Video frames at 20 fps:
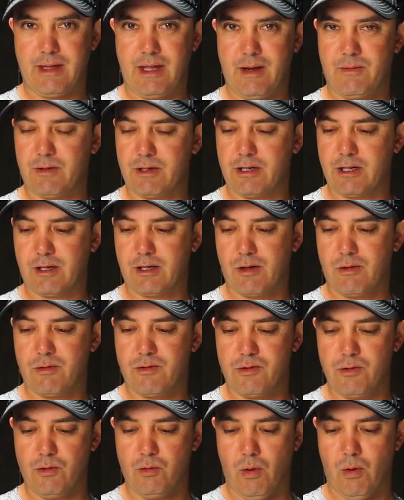And we're going to
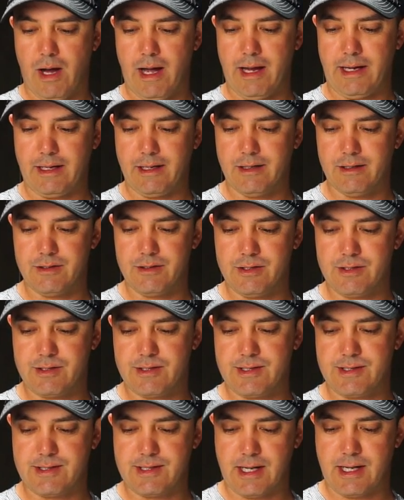go through why here in
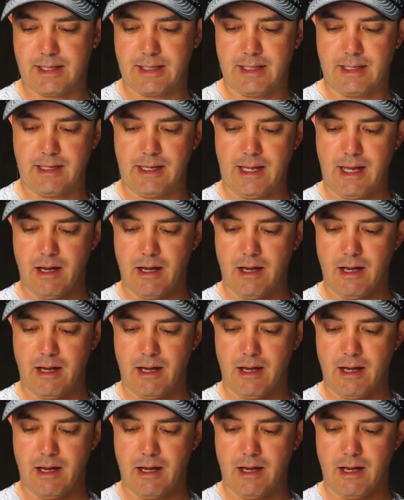just a second.